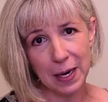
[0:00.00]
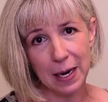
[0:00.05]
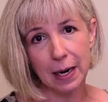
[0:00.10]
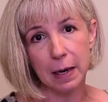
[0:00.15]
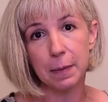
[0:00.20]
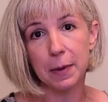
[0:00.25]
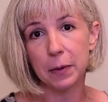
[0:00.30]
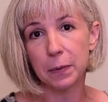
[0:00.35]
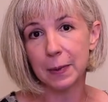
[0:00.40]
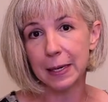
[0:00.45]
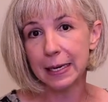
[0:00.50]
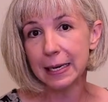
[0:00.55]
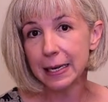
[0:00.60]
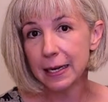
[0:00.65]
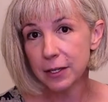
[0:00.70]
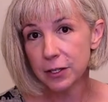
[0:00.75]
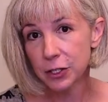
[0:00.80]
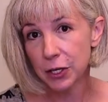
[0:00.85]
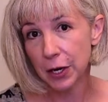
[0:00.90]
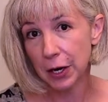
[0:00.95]
I'm a
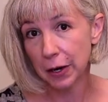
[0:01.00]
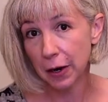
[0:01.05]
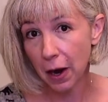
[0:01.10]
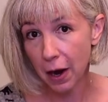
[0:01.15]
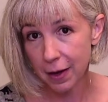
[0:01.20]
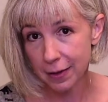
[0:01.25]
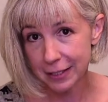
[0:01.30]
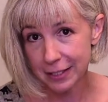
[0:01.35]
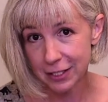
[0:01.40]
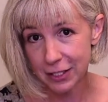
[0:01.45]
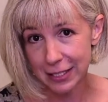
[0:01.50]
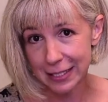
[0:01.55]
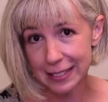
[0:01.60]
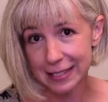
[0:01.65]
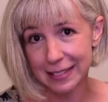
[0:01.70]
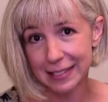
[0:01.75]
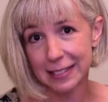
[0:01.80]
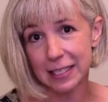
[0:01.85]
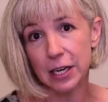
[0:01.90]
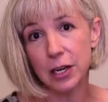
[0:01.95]
radiation
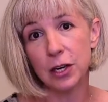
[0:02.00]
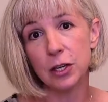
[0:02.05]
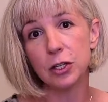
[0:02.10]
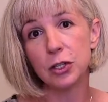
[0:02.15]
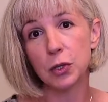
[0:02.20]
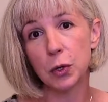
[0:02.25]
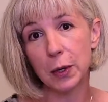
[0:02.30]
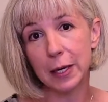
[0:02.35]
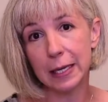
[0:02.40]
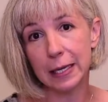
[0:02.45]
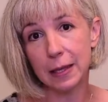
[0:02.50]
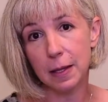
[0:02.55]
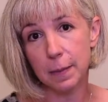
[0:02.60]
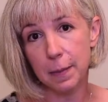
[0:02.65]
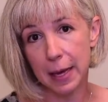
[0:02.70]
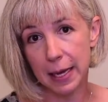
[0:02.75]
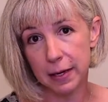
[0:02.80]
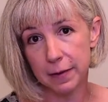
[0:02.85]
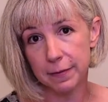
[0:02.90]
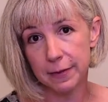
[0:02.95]
oncologist joining the
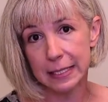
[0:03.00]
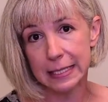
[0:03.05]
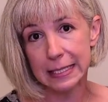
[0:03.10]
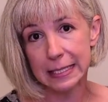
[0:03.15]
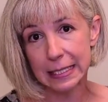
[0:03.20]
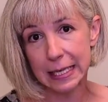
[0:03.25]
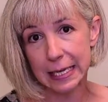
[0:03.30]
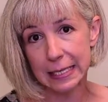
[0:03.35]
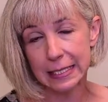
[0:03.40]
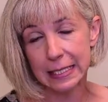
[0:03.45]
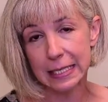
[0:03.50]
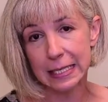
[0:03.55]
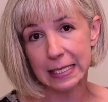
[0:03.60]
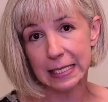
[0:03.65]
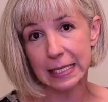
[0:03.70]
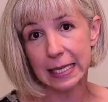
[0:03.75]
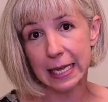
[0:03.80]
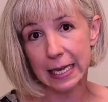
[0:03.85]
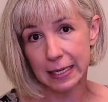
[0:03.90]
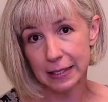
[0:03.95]
Benefis
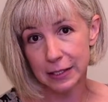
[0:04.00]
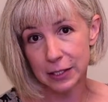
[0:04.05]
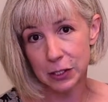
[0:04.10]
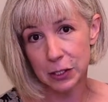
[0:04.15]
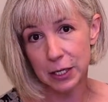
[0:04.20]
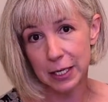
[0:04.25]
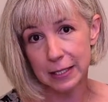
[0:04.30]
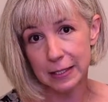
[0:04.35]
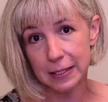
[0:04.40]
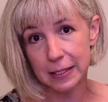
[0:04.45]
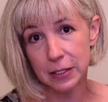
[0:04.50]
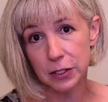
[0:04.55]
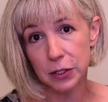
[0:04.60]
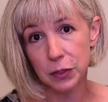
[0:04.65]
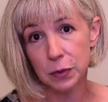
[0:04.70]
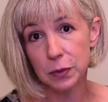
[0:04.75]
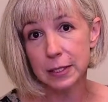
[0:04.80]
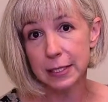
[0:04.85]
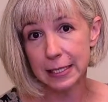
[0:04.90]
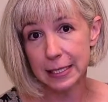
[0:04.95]
Sletin Cancer
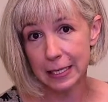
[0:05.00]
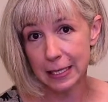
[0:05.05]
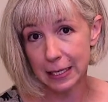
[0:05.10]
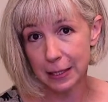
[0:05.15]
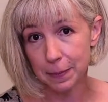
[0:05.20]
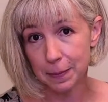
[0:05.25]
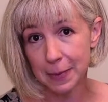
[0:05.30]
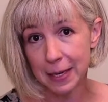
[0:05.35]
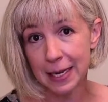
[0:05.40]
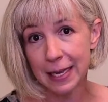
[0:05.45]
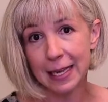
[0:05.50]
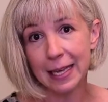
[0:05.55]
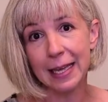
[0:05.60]
Institute team,